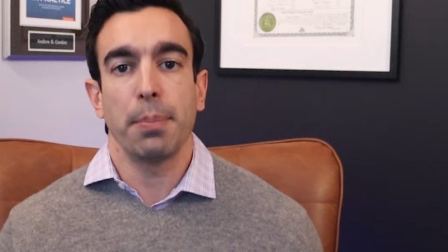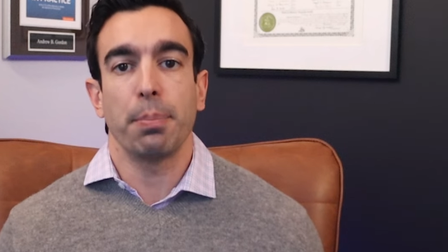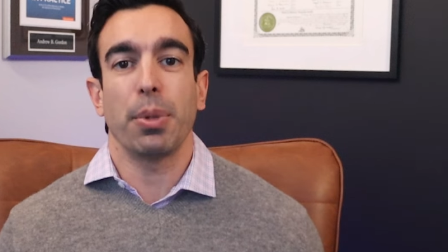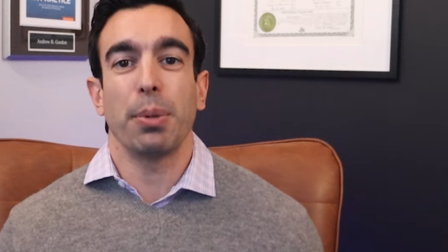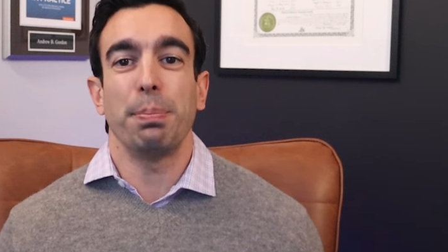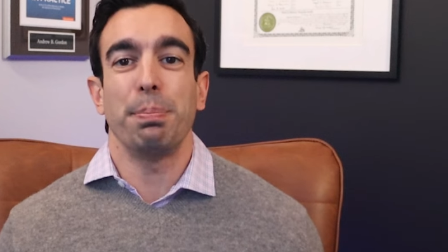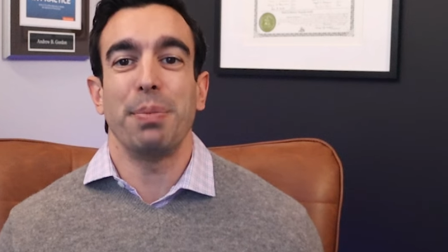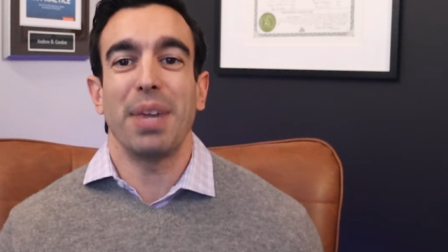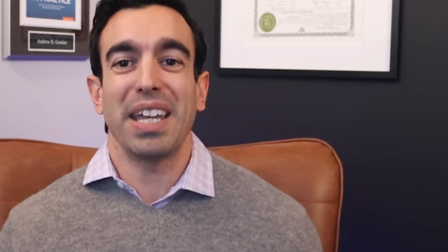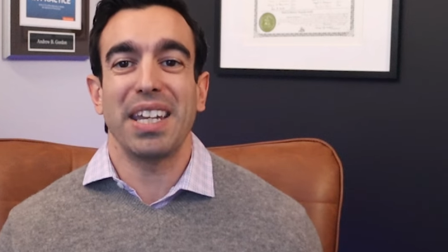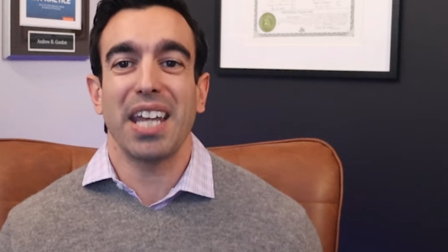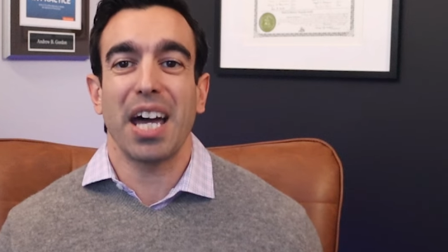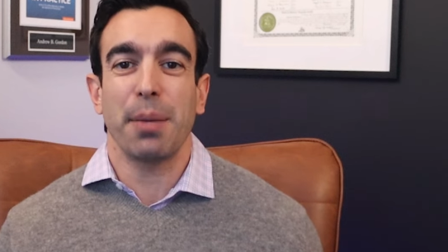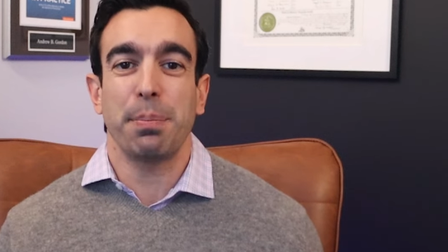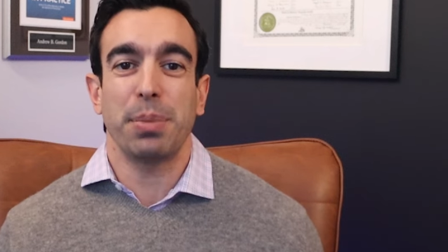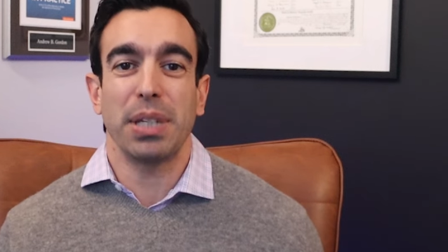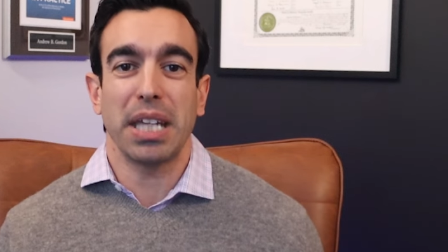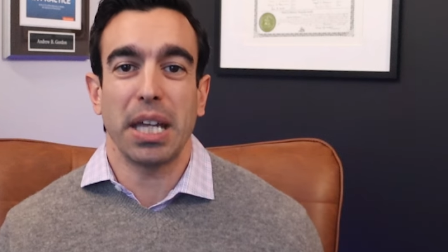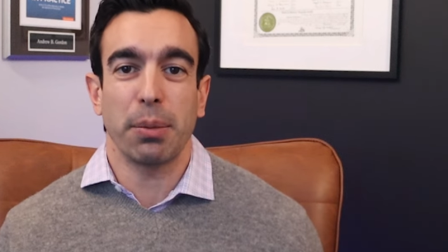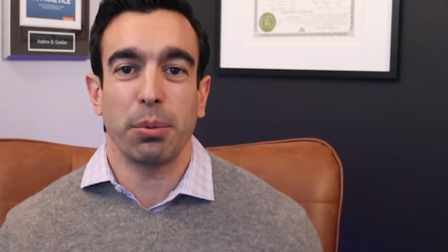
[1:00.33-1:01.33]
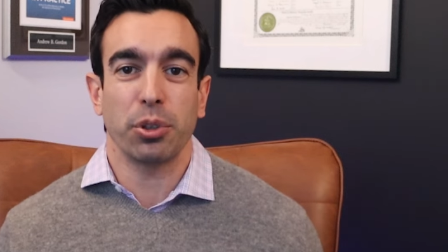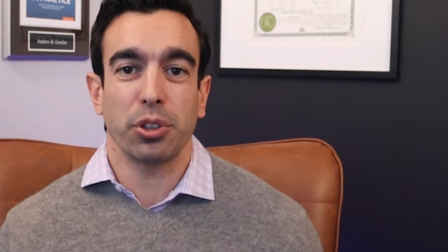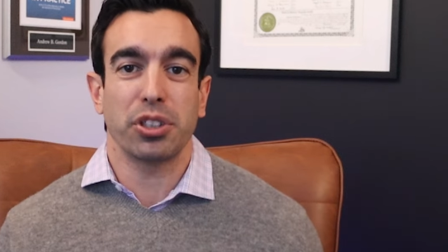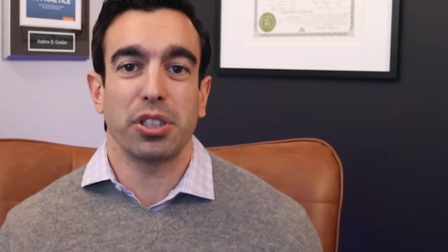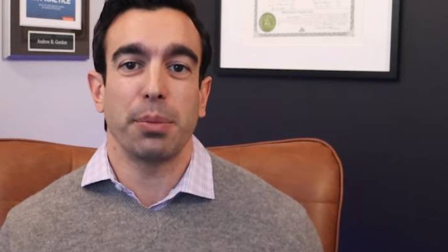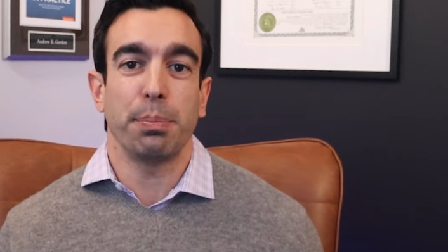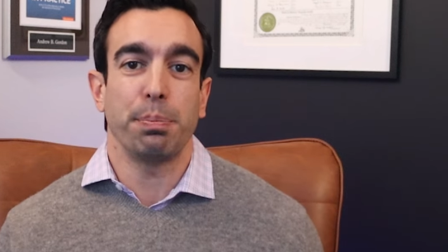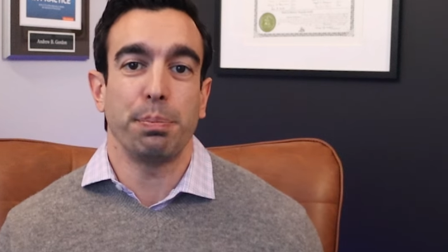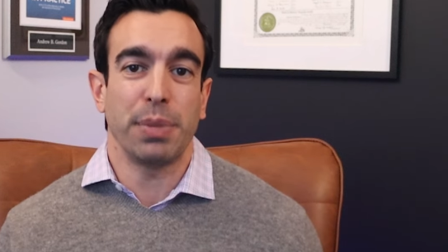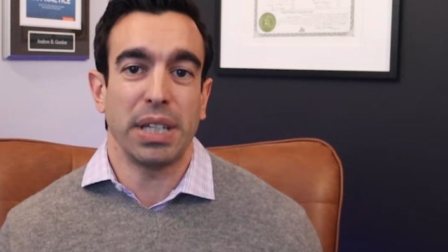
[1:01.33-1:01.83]
but may not be able
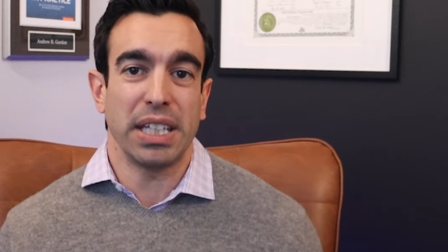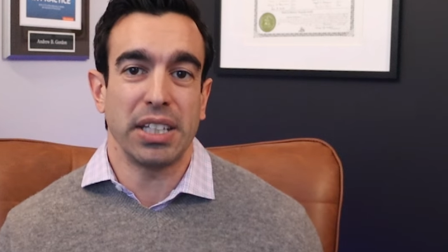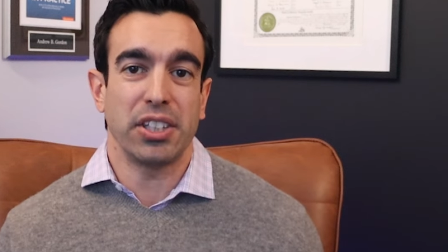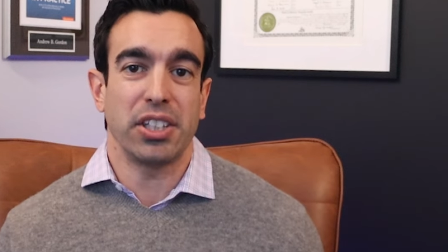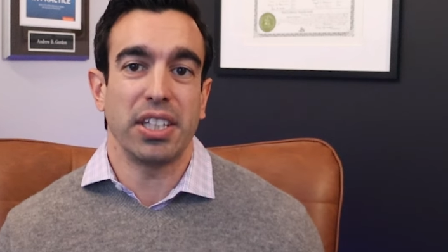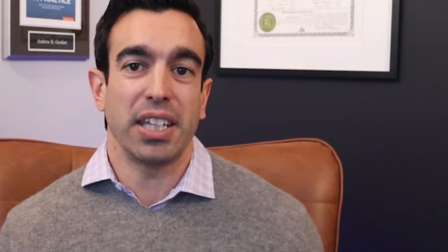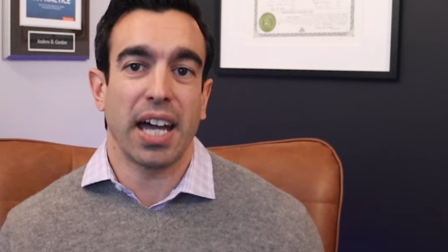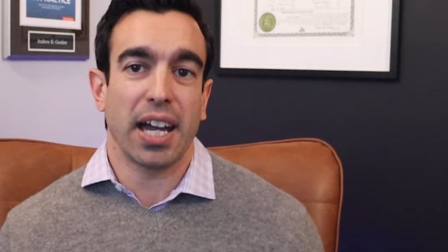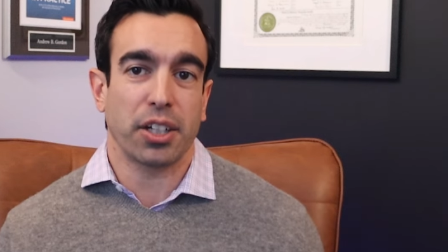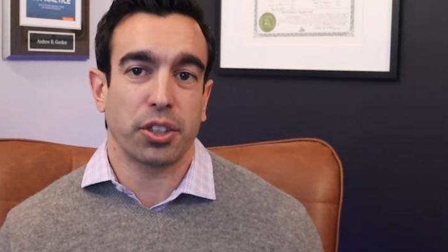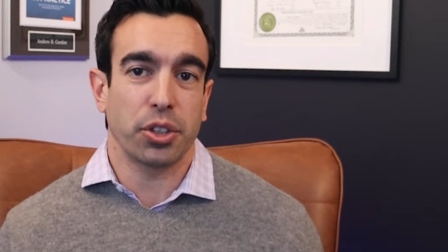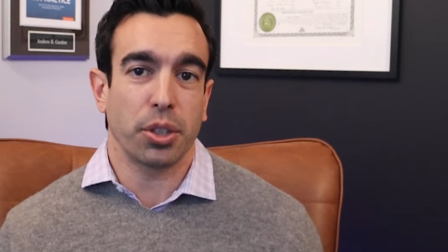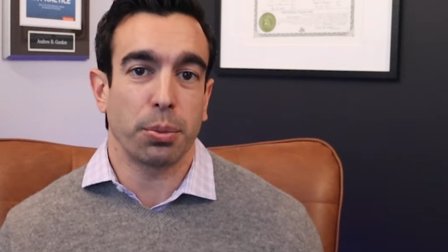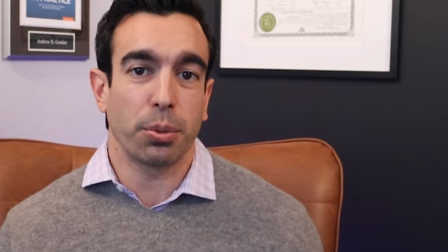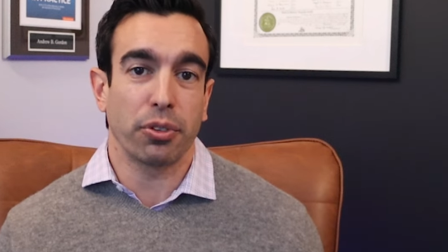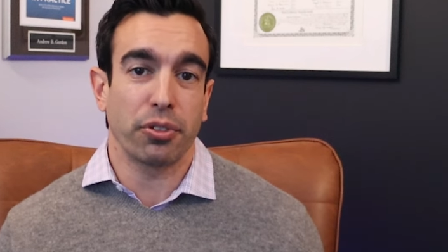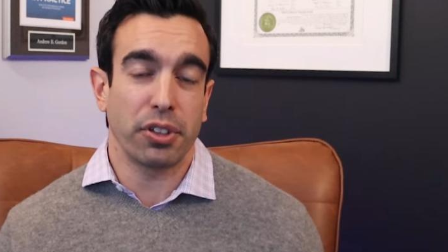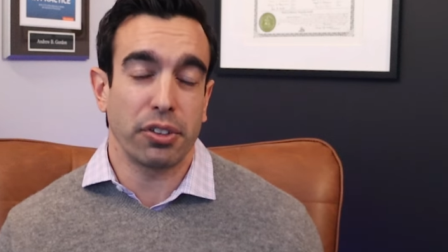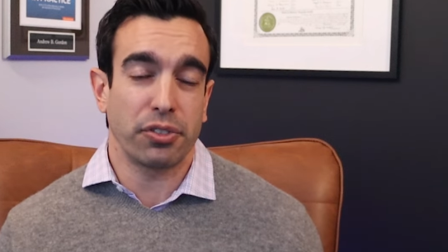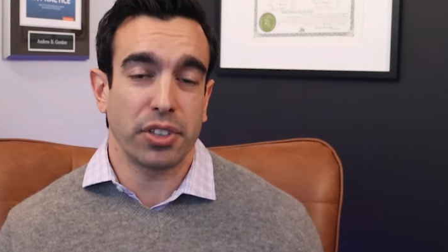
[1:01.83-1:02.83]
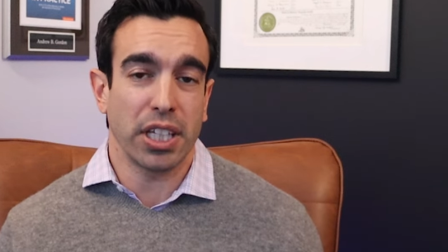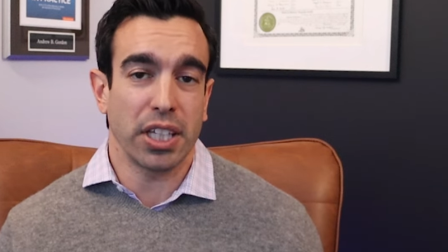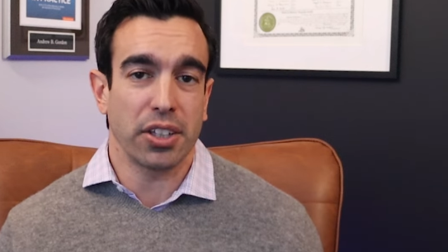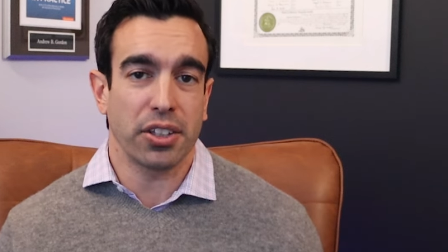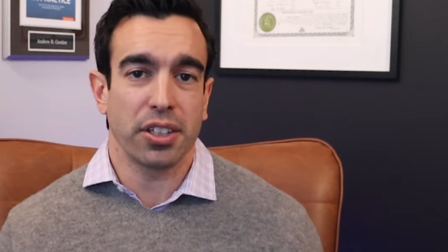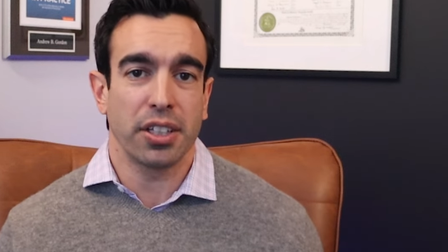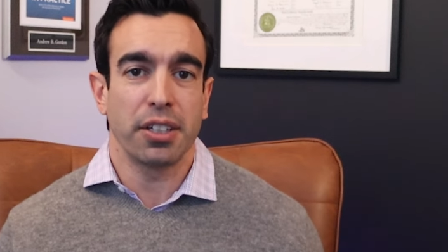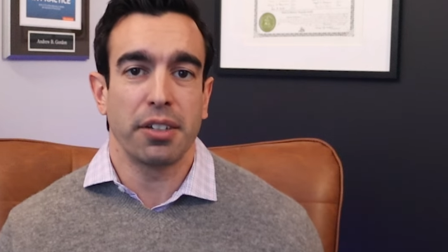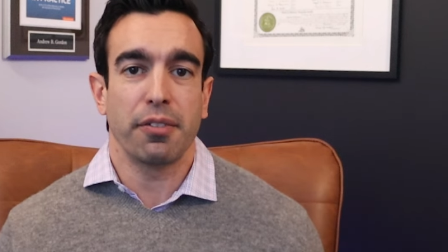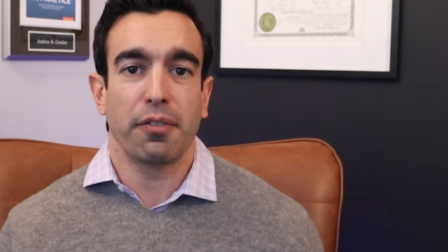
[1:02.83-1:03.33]
to meet the October
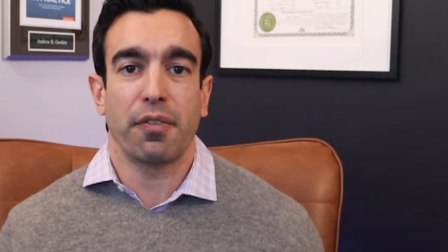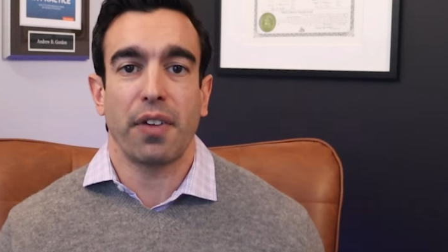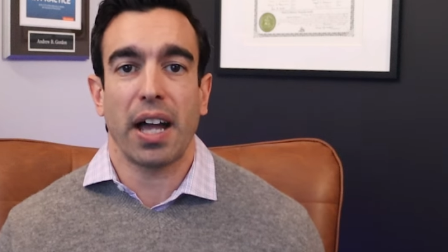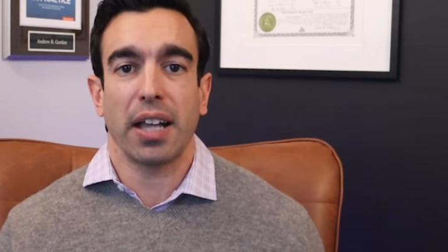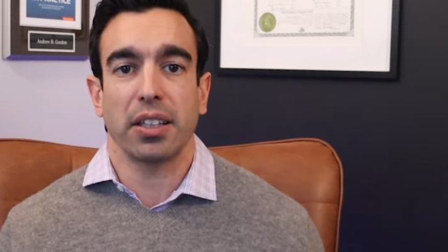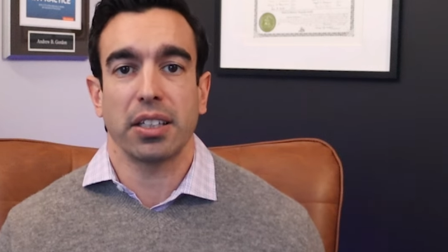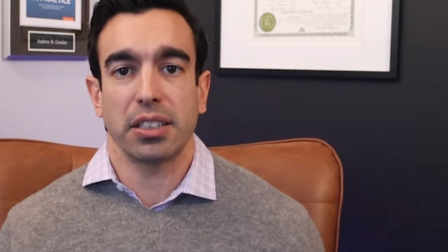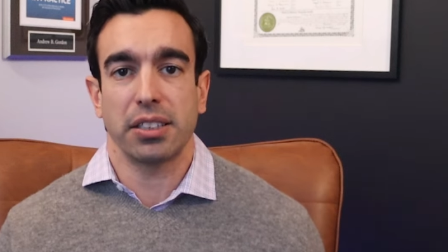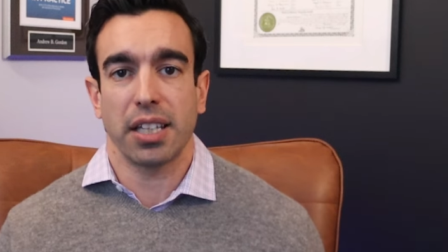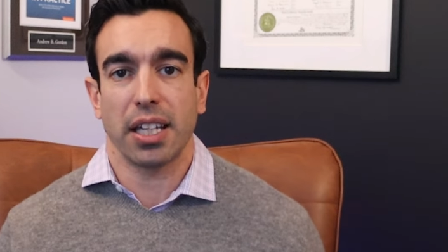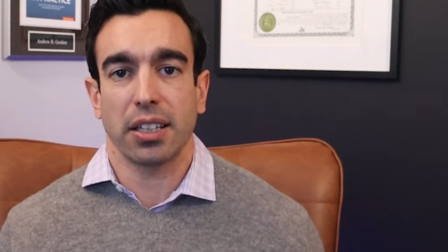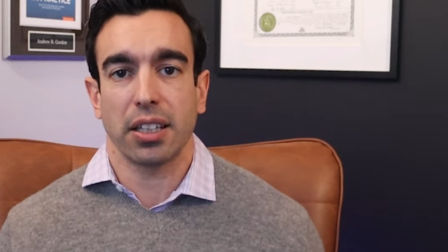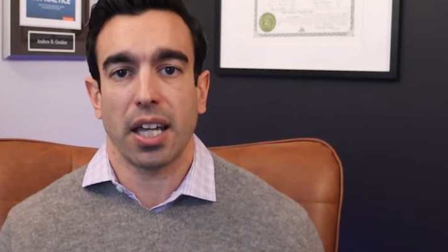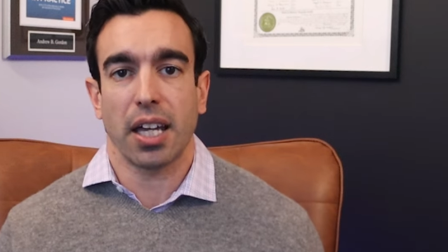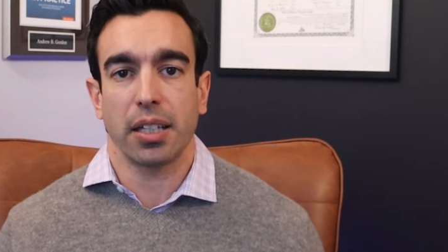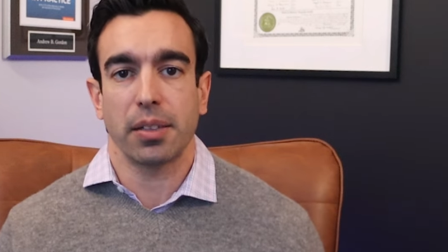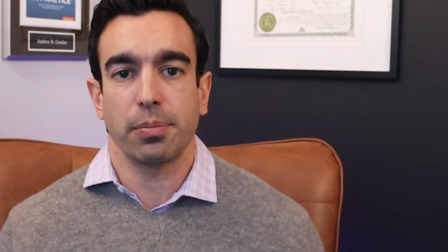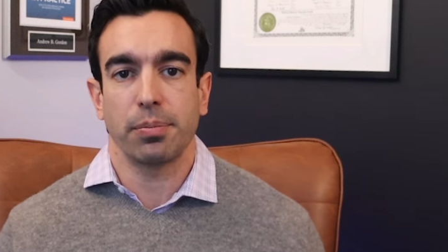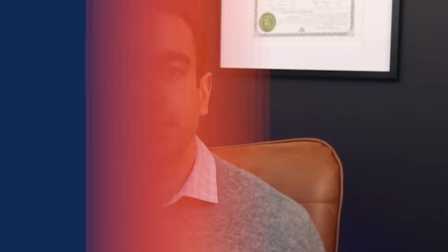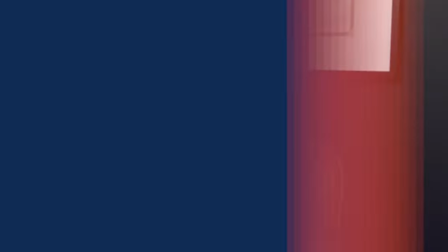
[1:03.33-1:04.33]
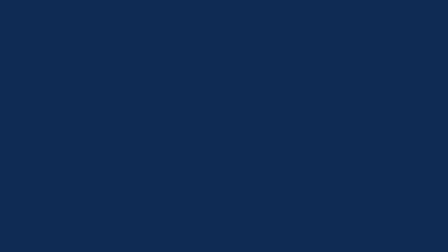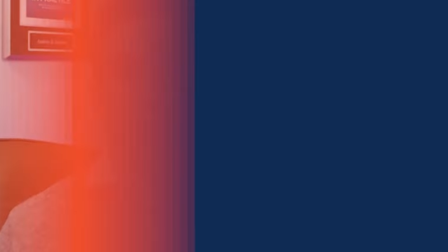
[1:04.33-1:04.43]
15th filing deadline.